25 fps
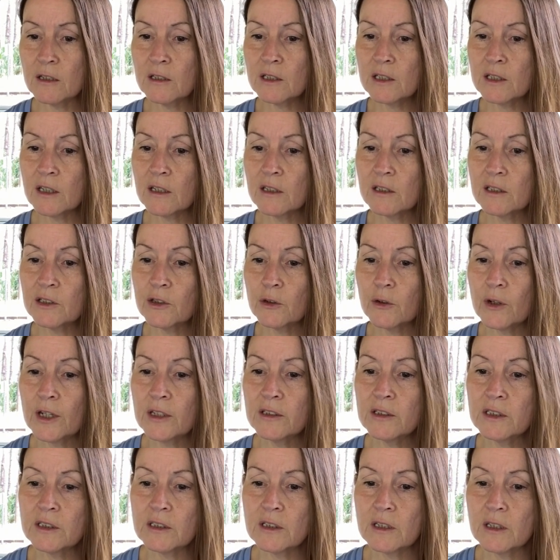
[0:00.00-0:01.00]
It says, so
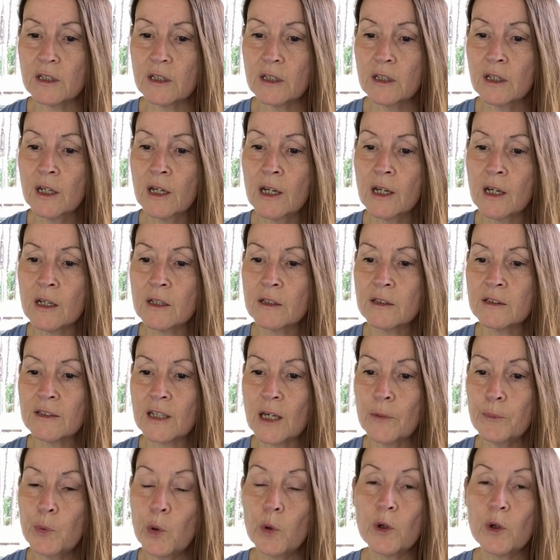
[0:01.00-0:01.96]
as the set